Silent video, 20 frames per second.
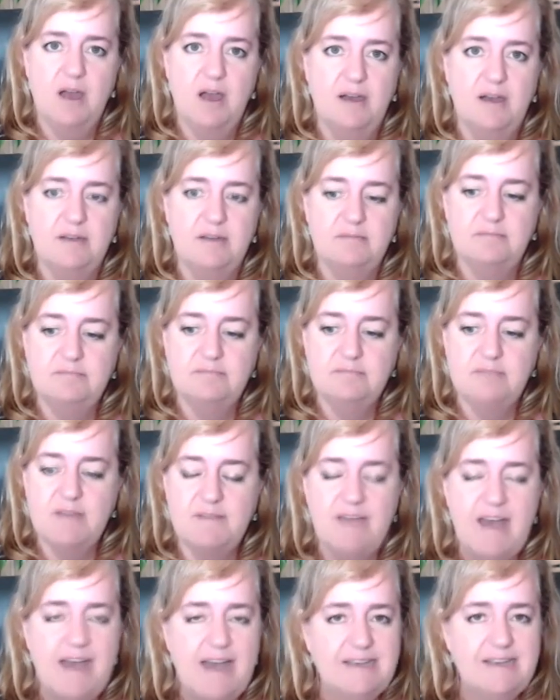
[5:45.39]

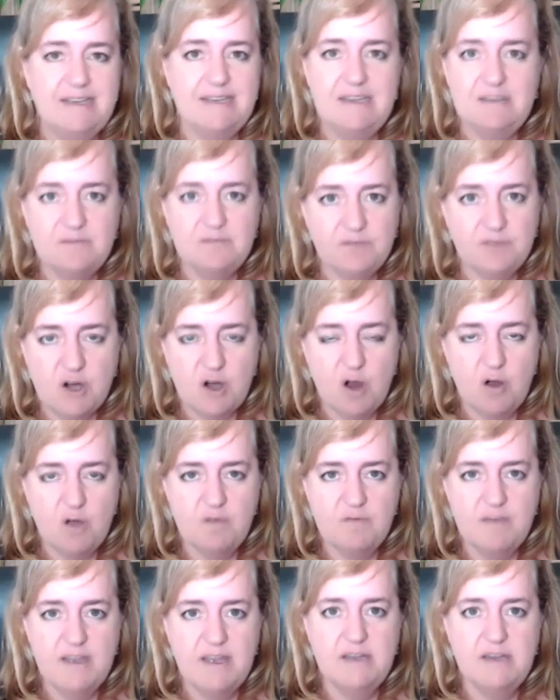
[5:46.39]
a vaccine for
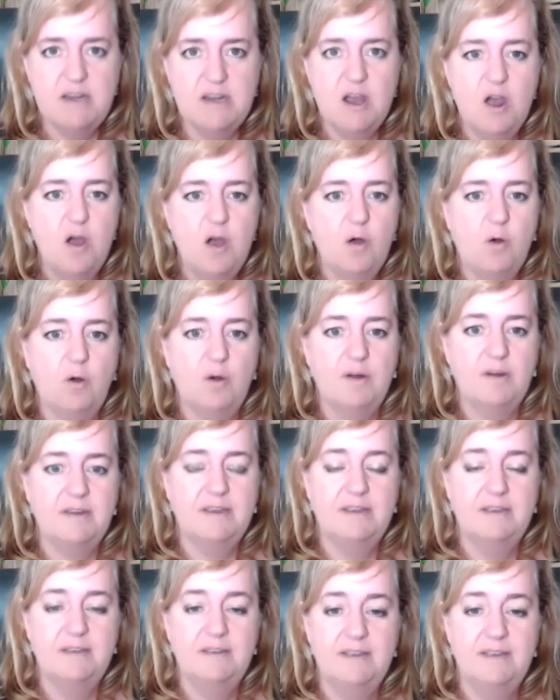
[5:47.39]
COVID or